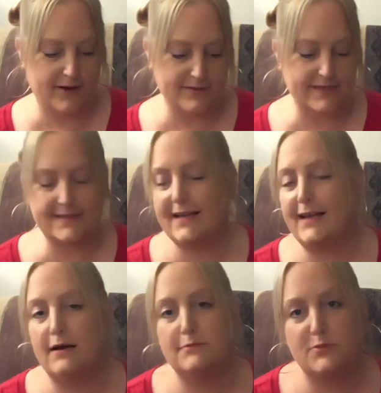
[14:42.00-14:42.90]
I was gonna say,
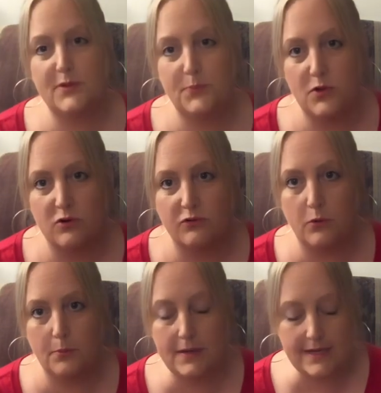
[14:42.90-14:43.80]
comes with
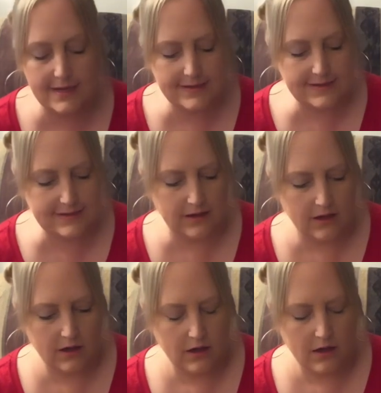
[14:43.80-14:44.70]
beautiful beads
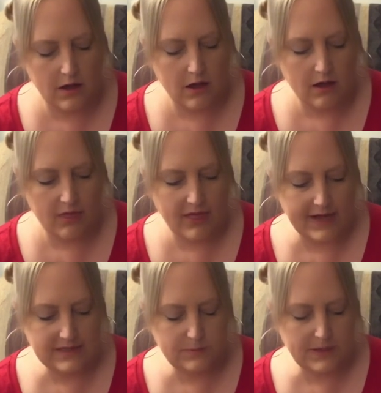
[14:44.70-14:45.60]

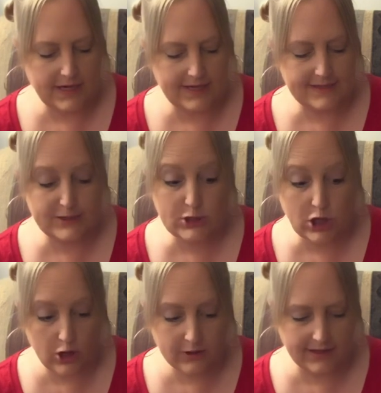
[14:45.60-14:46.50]
that's because it's a
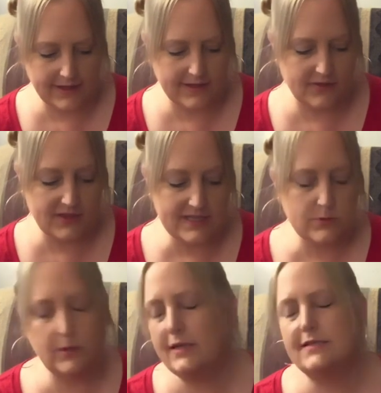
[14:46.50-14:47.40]
garland. This
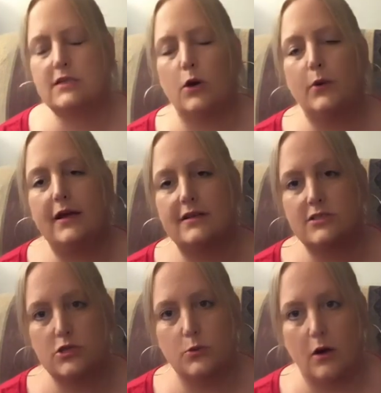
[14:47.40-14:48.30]
one is going
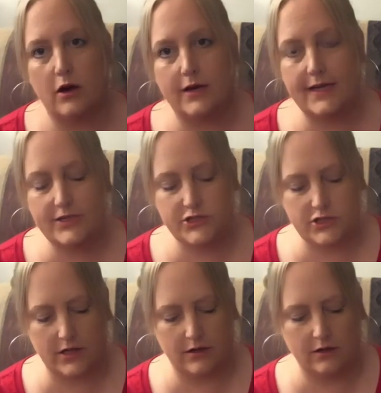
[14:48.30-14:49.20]
into our
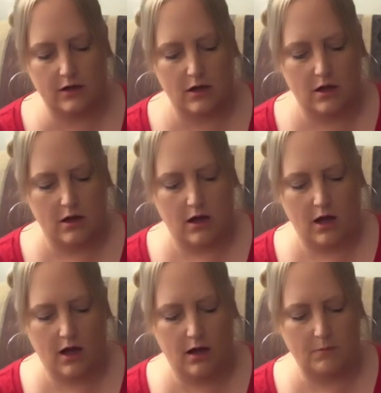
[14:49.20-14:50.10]
kitchen.
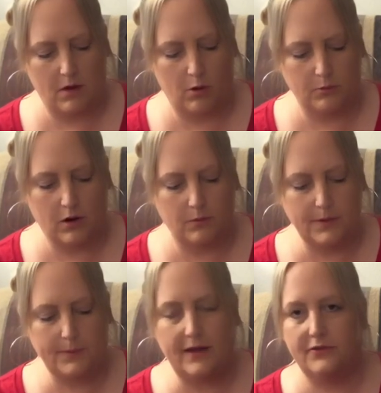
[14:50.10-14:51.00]
Um, I'll probably
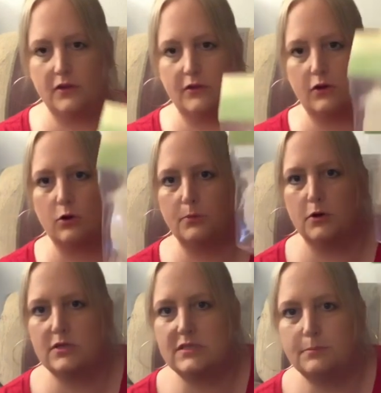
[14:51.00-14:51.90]
paint the little
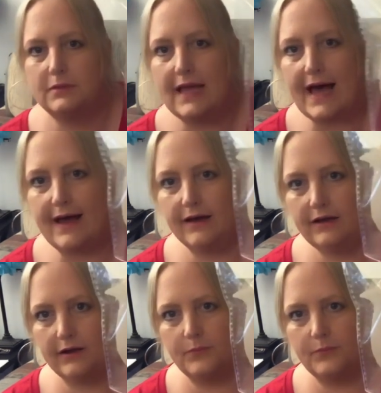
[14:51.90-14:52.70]
birds black.